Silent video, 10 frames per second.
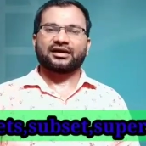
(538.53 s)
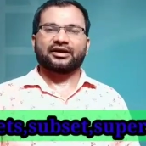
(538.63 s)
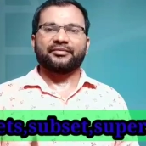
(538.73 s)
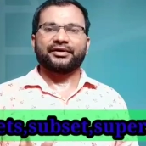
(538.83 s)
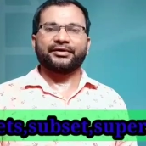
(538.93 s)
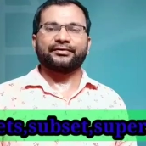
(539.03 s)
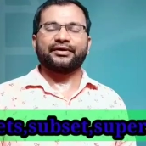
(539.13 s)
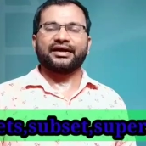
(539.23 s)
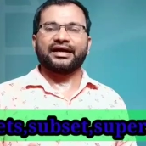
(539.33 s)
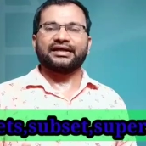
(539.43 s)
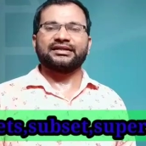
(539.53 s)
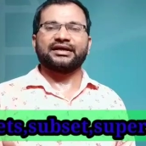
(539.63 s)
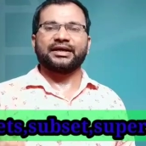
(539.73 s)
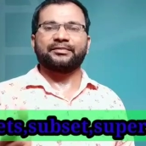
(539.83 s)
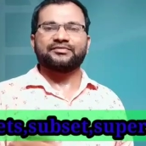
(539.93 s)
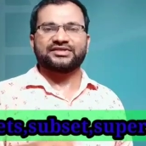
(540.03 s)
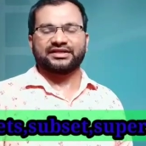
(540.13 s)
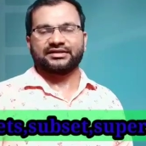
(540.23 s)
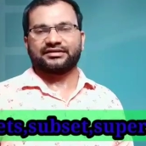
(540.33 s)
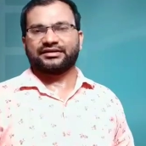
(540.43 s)
Coming to another type of
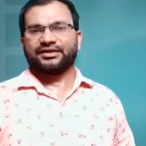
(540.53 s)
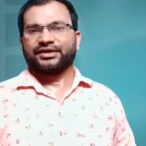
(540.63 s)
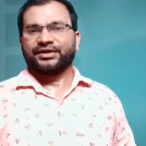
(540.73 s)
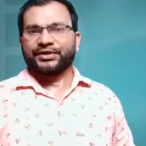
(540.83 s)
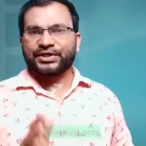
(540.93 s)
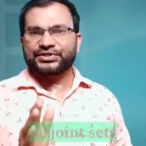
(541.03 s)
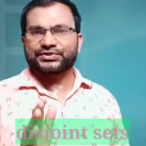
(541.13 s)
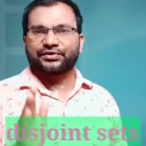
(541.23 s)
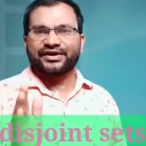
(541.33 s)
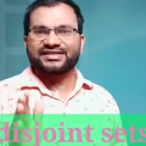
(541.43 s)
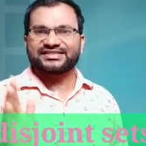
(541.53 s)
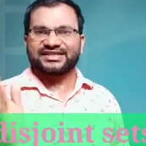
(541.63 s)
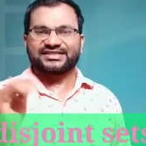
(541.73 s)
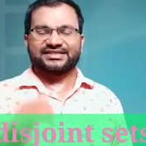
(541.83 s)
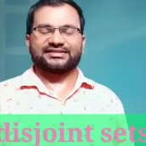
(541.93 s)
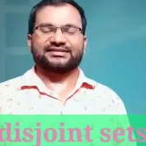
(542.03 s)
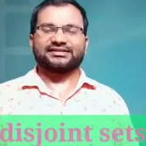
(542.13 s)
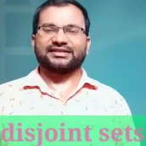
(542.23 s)
set, disjoint sets.